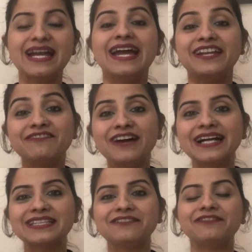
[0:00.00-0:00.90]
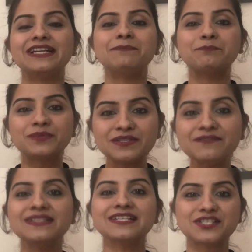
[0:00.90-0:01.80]
In fact, they feel
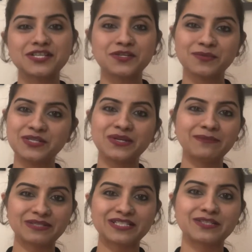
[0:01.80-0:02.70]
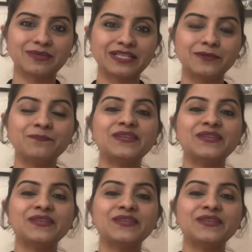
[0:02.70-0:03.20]
privileged to be doing business with you.